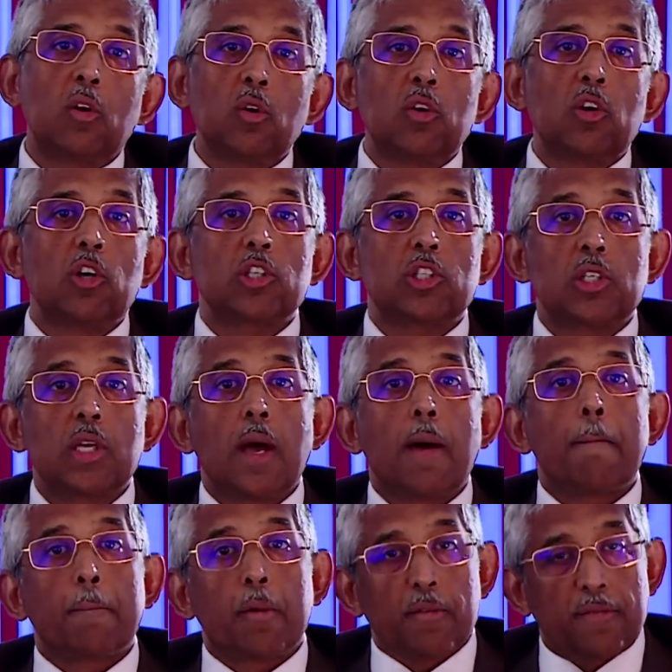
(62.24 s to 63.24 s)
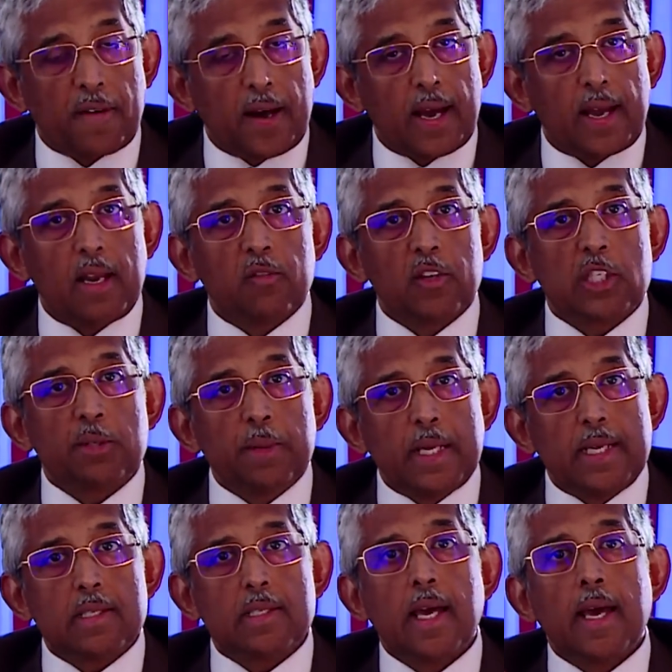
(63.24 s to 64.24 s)
glucose profile, which
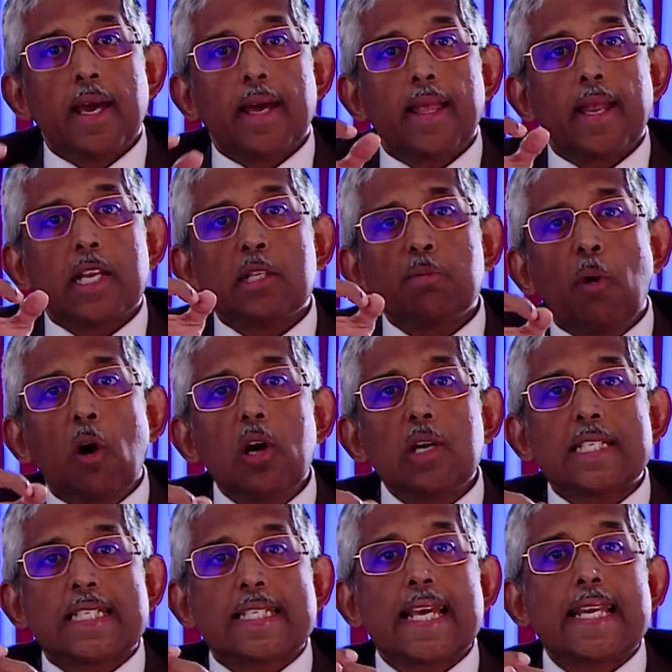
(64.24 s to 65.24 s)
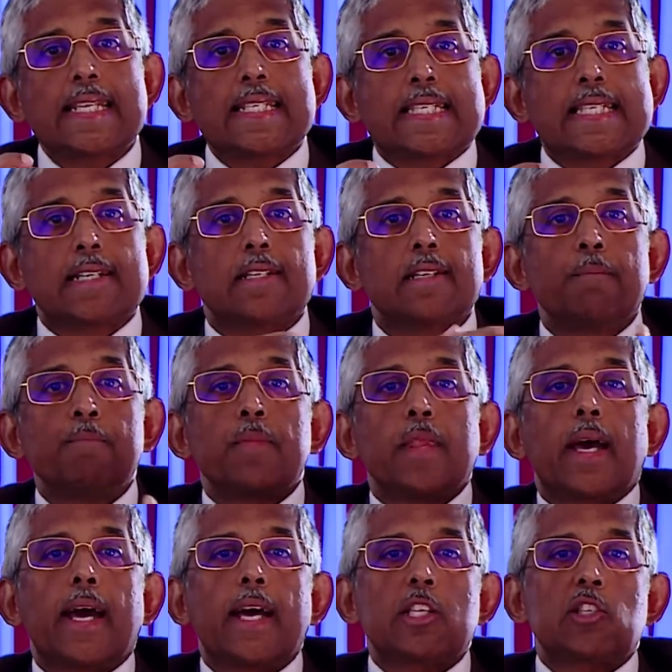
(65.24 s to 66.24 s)
means that a small sensor
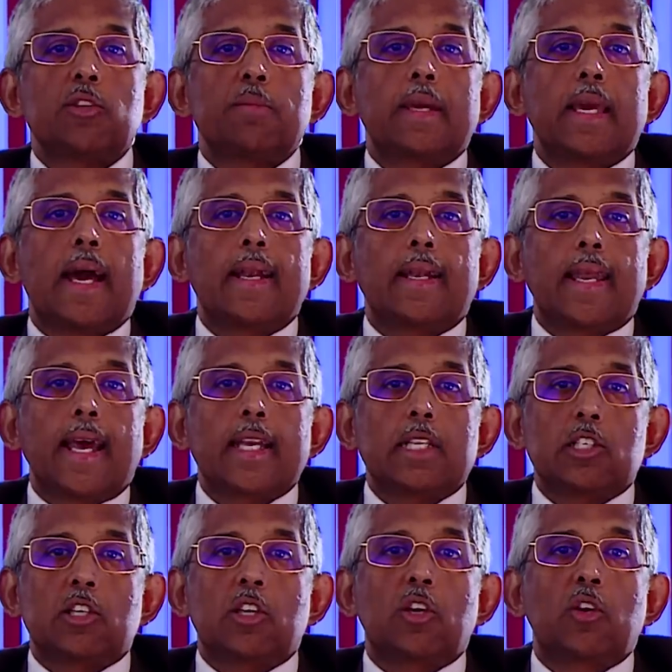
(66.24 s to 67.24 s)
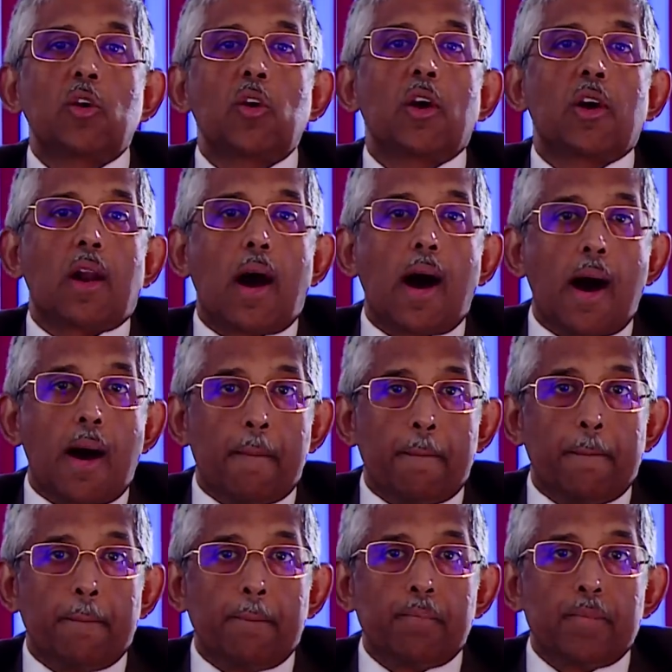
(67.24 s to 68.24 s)
has to be attached to your arm.